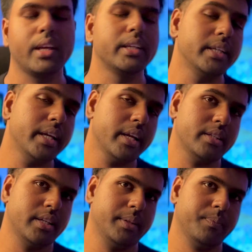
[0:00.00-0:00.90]
Year
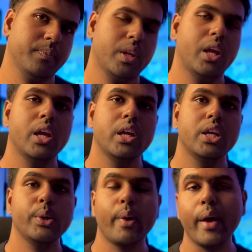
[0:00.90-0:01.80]
3.
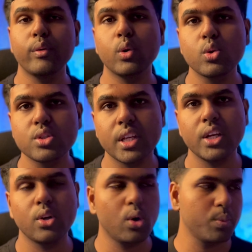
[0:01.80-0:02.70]
You have notes
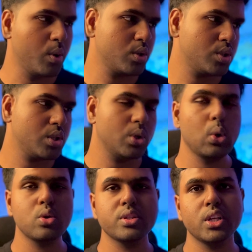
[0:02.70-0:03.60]
in notebooks,
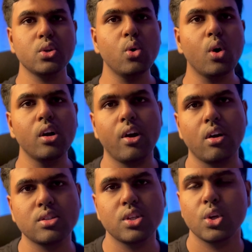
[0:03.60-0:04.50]
notes in Google
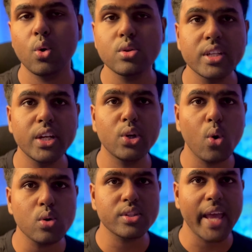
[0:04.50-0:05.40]
Docs, notes in
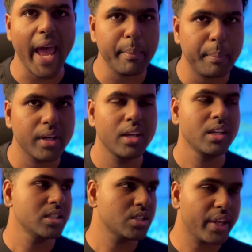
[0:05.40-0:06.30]
Notes app,
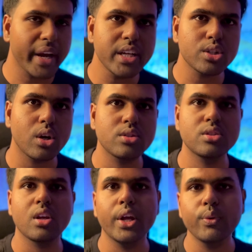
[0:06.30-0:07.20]
screenshots
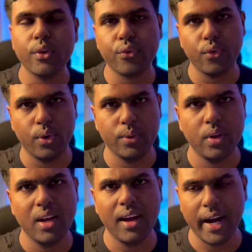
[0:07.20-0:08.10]
on your phone,
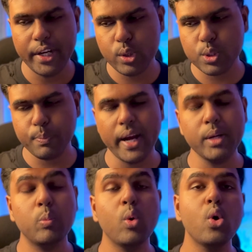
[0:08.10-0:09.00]
and you spend
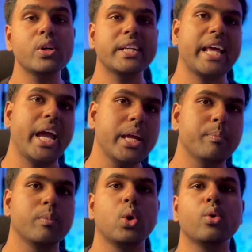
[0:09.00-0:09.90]
more
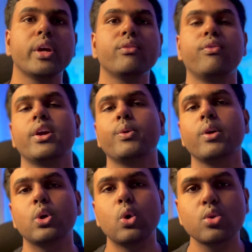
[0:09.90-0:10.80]
time looking for your
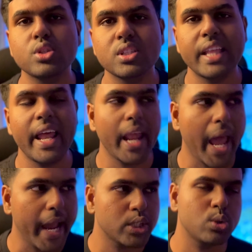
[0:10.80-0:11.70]
notes than
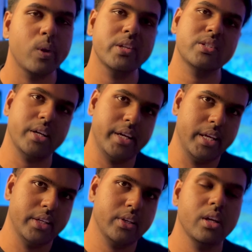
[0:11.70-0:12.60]
actual
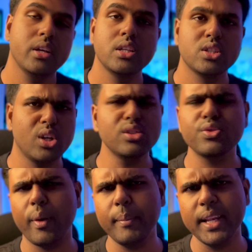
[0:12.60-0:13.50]
studying. Sounds
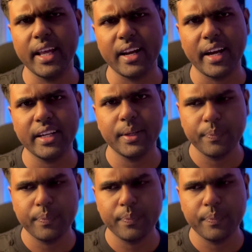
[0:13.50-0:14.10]
familiar, right?